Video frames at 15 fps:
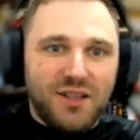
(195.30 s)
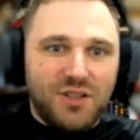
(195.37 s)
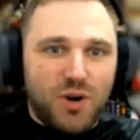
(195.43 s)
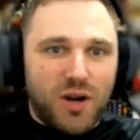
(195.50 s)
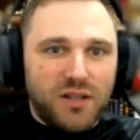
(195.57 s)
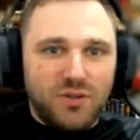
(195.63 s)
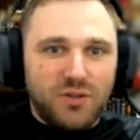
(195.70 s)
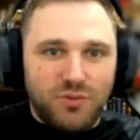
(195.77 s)

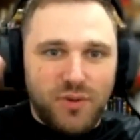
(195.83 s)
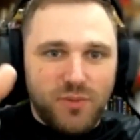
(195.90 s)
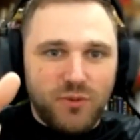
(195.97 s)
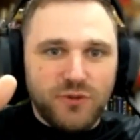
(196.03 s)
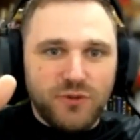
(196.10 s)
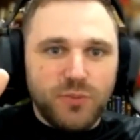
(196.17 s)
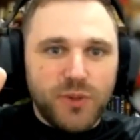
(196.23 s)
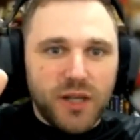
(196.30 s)
try to
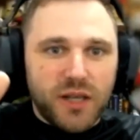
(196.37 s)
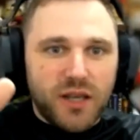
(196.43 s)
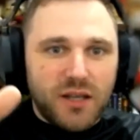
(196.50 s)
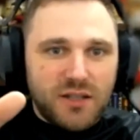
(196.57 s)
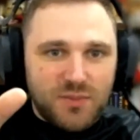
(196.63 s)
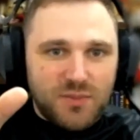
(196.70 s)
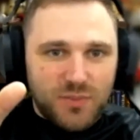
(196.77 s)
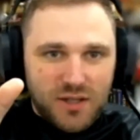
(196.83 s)
remove
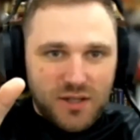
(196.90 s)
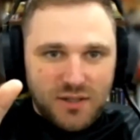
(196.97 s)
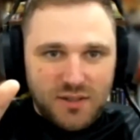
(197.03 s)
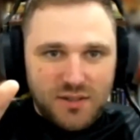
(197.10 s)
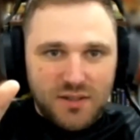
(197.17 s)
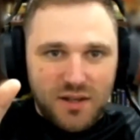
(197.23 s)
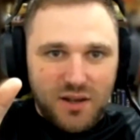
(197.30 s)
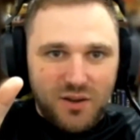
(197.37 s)
duplicates,
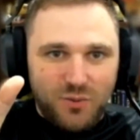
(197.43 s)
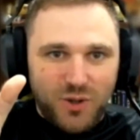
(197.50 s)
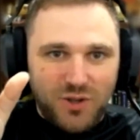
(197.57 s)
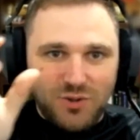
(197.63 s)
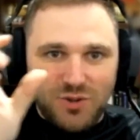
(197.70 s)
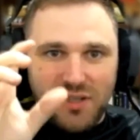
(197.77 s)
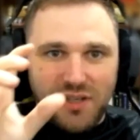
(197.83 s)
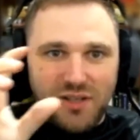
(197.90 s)
because we
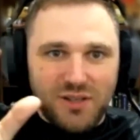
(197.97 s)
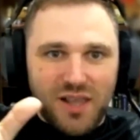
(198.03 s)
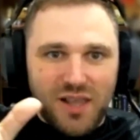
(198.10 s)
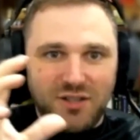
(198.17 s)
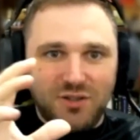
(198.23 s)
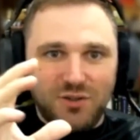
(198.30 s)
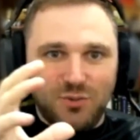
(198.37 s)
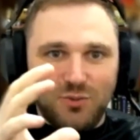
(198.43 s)
usually
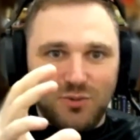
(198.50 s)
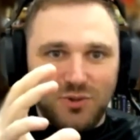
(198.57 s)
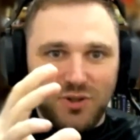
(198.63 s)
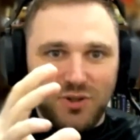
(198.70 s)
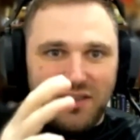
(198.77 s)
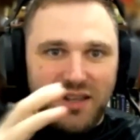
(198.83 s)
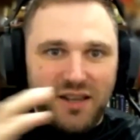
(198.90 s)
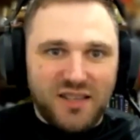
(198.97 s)
like to
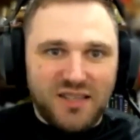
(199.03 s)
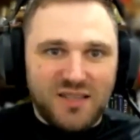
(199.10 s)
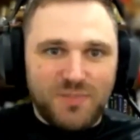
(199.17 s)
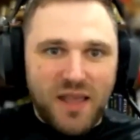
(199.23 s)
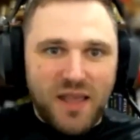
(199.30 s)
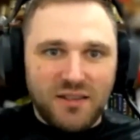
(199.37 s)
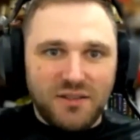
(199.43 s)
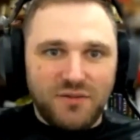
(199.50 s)
look at the
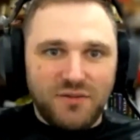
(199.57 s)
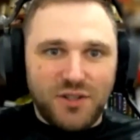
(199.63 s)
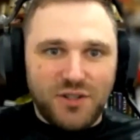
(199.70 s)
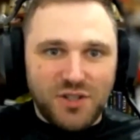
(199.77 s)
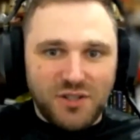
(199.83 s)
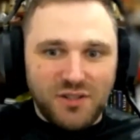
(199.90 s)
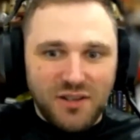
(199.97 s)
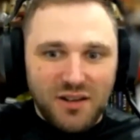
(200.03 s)
expanded
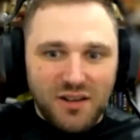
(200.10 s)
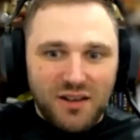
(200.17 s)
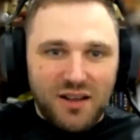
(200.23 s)
version